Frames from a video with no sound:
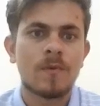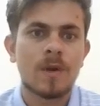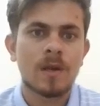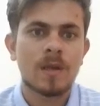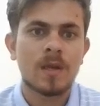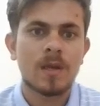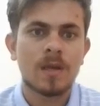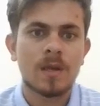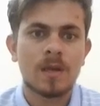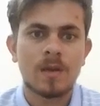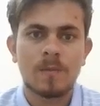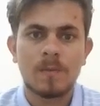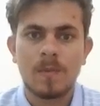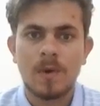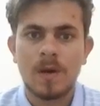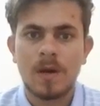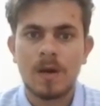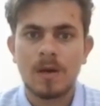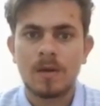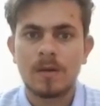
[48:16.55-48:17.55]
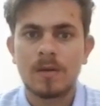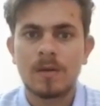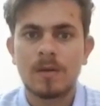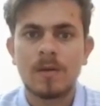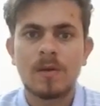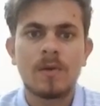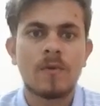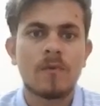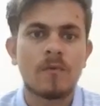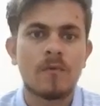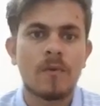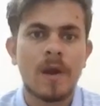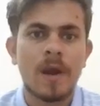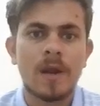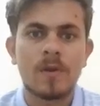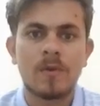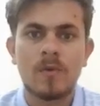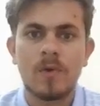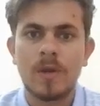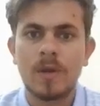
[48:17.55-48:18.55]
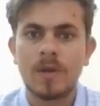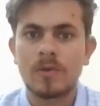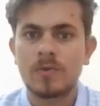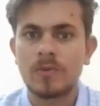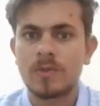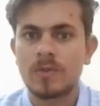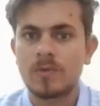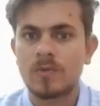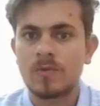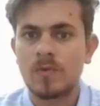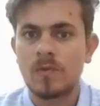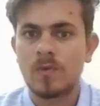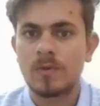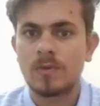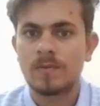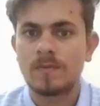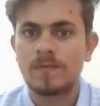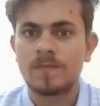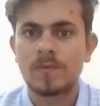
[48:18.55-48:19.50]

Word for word: working in a bar while going to school.